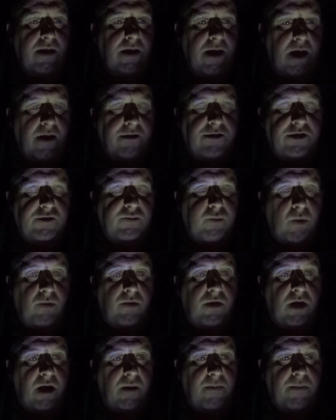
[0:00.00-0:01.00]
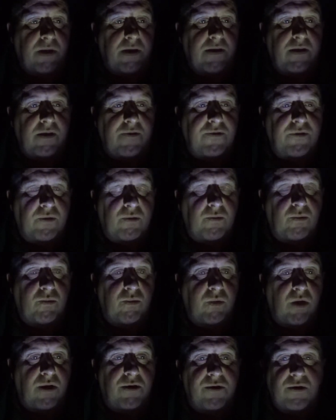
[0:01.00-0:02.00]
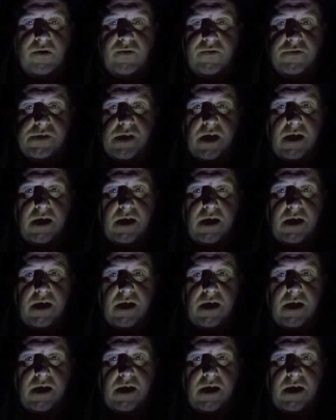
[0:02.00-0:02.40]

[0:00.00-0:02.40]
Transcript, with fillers: I just woke up I, I thought what on earth is that